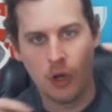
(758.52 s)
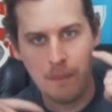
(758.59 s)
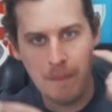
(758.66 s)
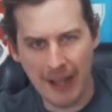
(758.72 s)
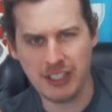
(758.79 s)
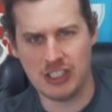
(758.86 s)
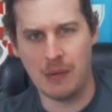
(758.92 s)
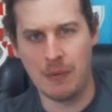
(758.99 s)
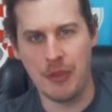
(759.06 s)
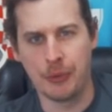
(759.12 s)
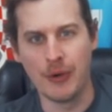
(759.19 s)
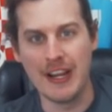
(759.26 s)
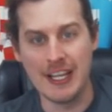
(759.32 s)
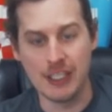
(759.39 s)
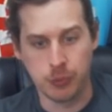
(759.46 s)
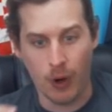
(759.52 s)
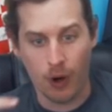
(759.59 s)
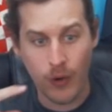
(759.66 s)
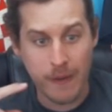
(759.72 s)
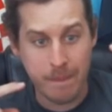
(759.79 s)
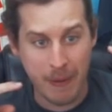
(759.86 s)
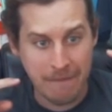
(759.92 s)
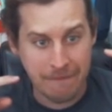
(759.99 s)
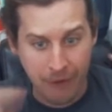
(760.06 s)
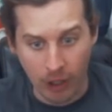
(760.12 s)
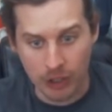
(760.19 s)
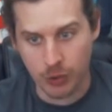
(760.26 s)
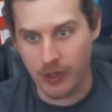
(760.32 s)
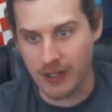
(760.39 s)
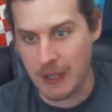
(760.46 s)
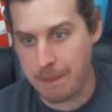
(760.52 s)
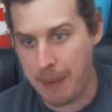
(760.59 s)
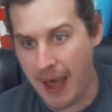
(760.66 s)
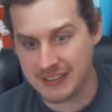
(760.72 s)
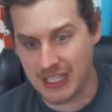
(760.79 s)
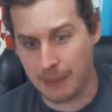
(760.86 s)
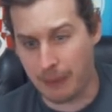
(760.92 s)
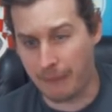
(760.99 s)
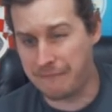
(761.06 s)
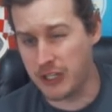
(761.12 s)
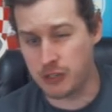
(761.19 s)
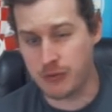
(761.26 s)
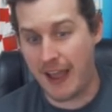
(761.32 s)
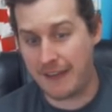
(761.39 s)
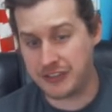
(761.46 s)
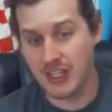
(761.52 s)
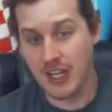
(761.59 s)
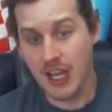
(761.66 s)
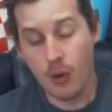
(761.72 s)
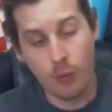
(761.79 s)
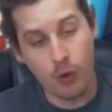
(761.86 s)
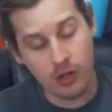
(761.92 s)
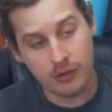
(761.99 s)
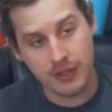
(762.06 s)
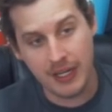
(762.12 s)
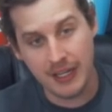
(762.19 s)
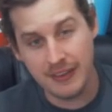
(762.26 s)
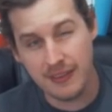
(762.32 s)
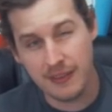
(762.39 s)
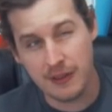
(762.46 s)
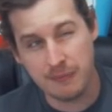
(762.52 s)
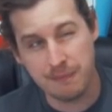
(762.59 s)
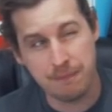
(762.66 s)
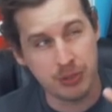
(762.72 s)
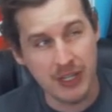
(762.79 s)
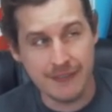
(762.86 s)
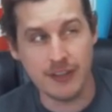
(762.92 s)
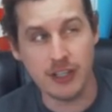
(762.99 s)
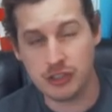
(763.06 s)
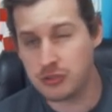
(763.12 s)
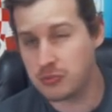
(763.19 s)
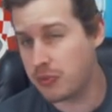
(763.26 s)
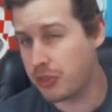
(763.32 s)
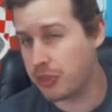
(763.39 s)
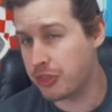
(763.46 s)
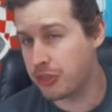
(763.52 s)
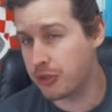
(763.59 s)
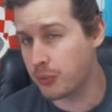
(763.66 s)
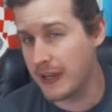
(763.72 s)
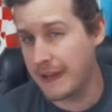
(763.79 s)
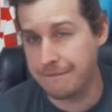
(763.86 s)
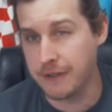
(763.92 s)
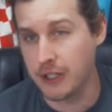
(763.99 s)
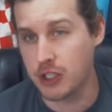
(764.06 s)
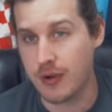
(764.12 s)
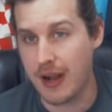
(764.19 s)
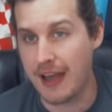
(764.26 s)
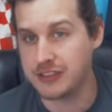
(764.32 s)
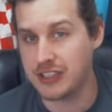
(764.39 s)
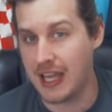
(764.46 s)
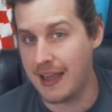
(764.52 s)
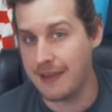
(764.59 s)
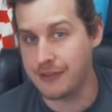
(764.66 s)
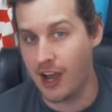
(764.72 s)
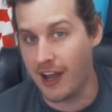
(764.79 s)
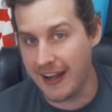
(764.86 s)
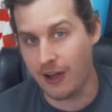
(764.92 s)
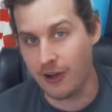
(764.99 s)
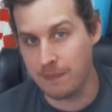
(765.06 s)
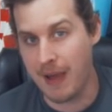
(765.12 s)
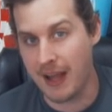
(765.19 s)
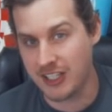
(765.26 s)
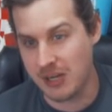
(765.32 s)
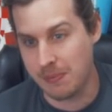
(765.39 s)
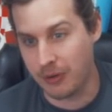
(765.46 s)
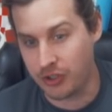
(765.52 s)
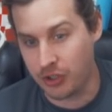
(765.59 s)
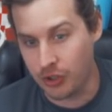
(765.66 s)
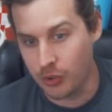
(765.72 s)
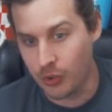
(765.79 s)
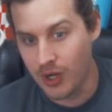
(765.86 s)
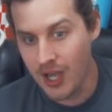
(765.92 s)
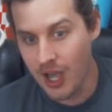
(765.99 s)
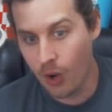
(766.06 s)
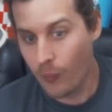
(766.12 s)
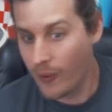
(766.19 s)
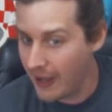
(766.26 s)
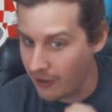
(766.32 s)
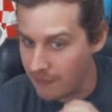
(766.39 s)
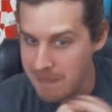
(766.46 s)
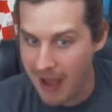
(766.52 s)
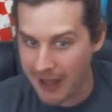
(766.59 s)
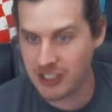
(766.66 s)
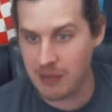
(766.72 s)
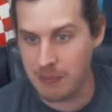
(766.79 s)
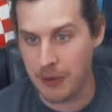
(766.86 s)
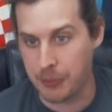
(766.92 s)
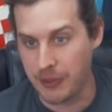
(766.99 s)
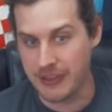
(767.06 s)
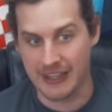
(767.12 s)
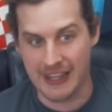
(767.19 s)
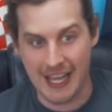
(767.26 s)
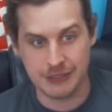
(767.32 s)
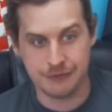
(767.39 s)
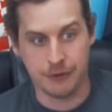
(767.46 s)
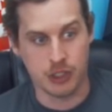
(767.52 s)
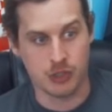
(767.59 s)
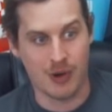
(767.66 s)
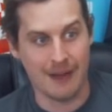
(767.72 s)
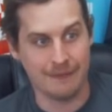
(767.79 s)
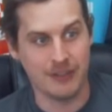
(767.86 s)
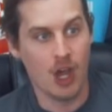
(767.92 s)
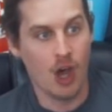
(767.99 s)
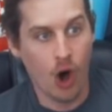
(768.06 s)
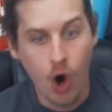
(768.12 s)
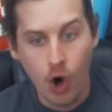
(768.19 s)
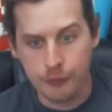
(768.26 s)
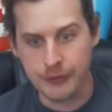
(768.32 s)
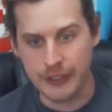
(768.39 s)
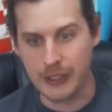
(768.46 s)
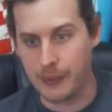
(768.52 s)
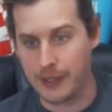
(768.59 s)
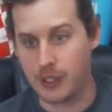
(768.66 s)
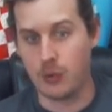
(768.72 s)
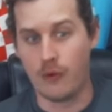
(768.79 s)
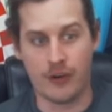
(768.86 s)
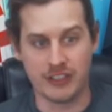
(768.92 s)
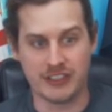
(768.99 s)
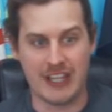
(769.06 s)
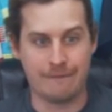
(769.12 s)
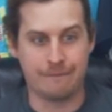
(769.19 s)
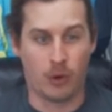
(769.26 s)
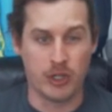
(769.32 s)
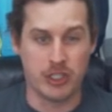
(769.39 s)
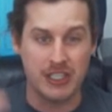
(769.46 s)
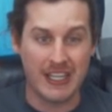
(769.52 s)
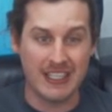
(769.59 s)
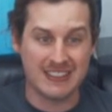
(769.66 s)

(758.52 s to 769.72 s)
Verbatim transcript: So match number three is where we've been faltering the past couple FUT drafts. Well, in the previous three FUT drafts, I've gone out in match number two. Went out in match number three in the last FUT draft. Hopefully we can reverse that fortune.